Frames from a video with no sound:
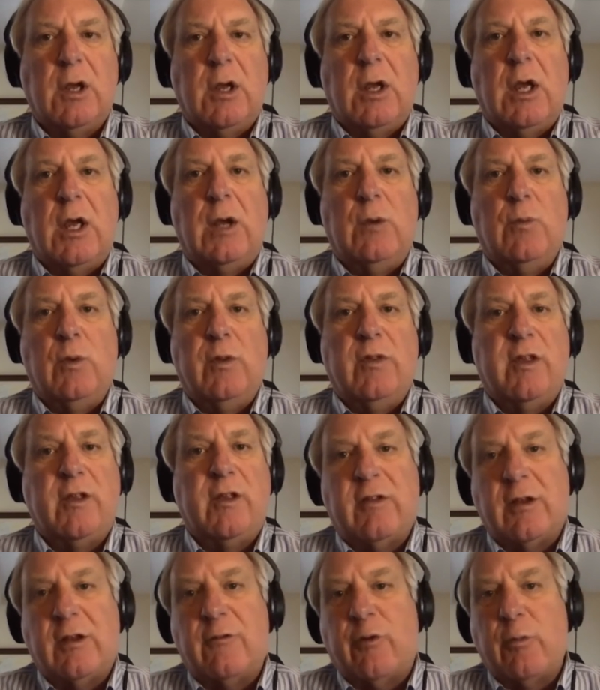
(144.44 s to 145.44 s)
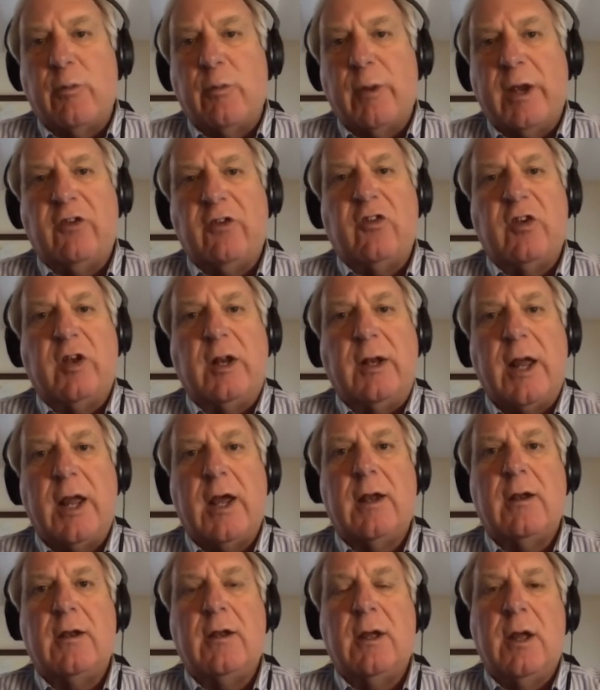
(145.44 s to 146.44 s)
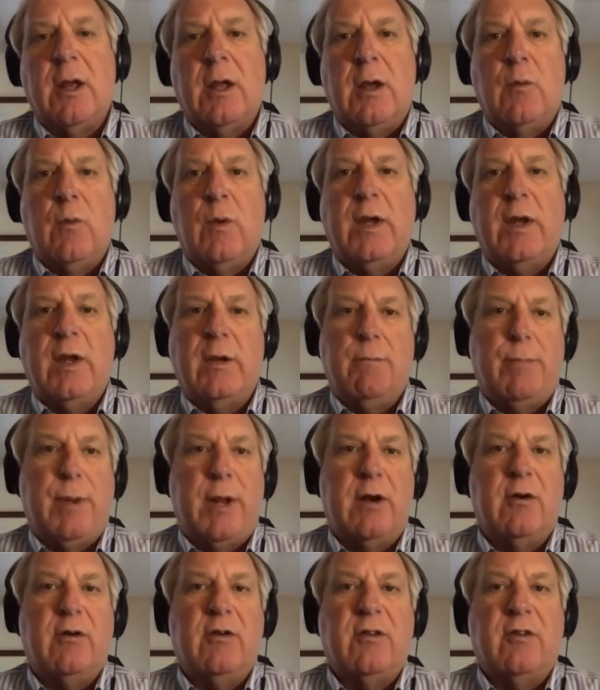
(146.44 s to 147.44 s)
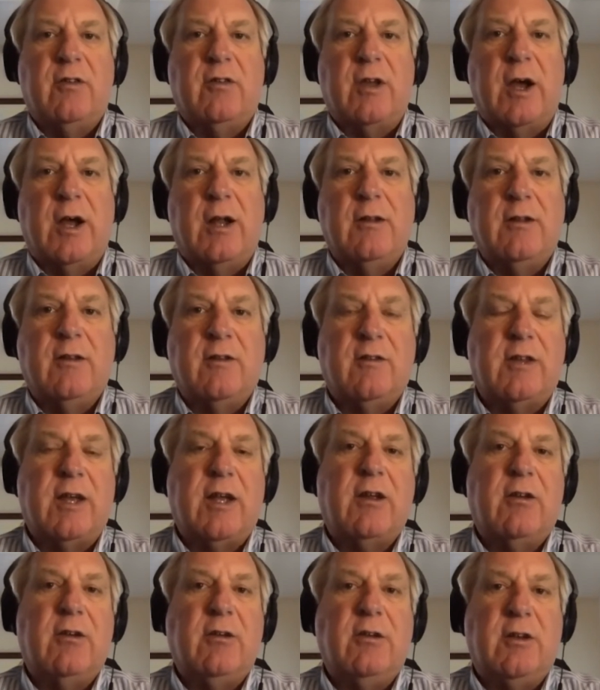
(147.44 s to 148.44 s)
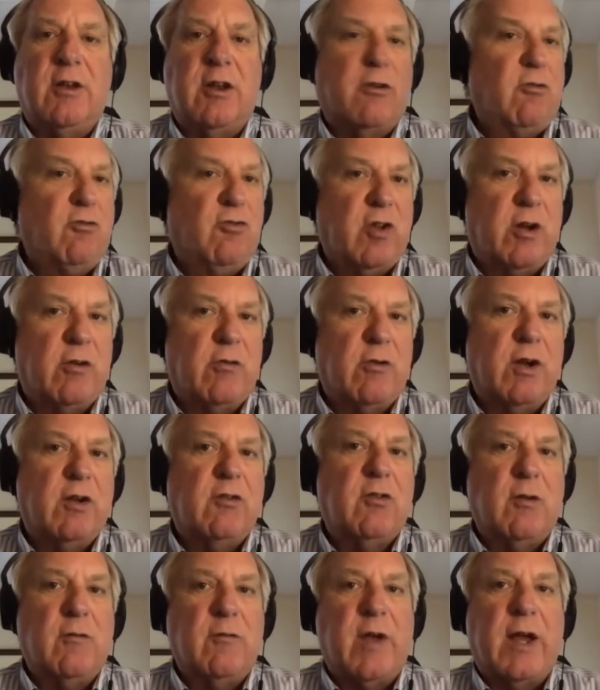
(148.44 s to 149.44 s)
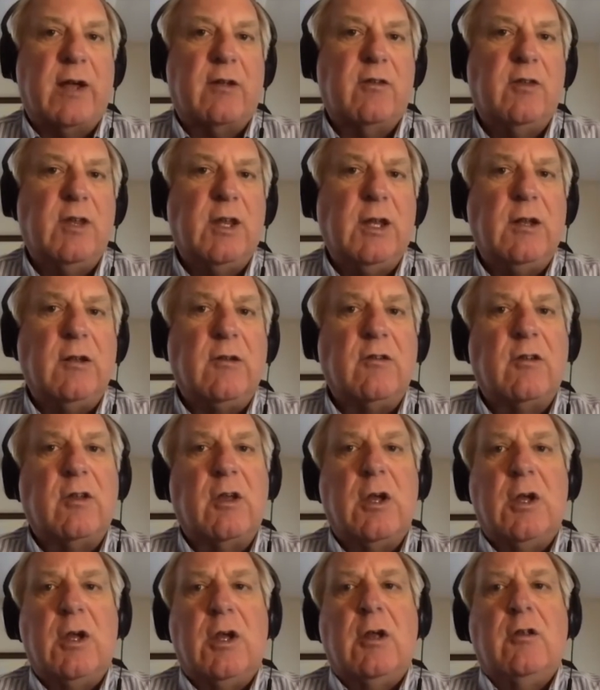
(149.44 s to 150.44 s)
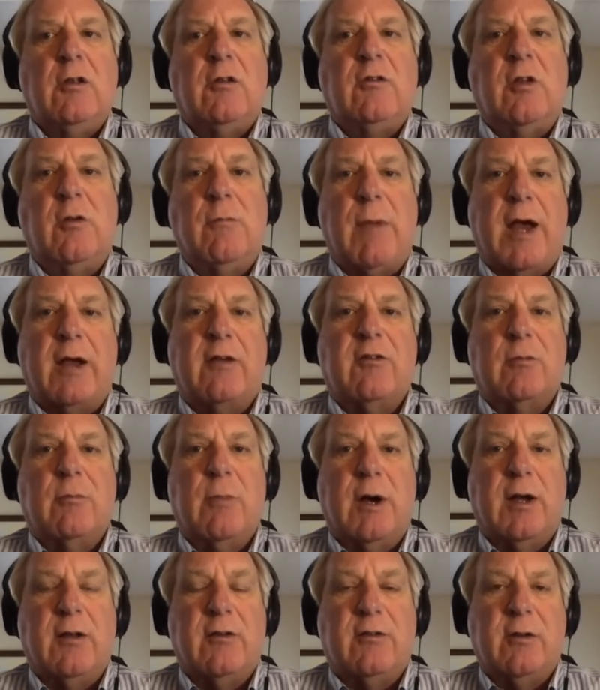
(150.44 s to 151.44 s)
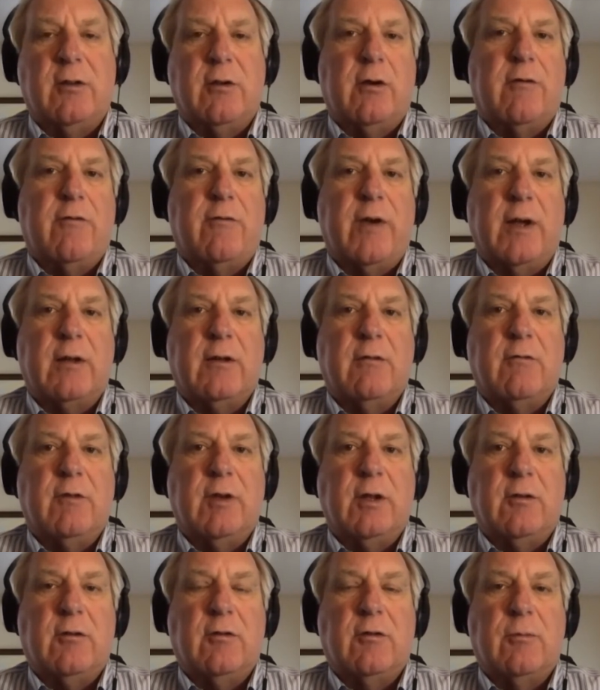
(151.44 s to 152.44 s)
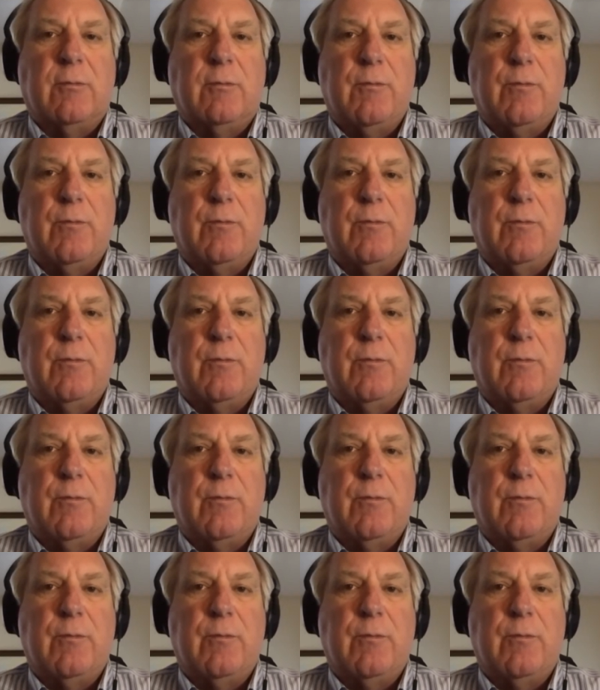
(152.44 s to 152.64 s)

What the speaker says: And with this information in hand, we can better design the second generation vaccines to maximize their effectiveness.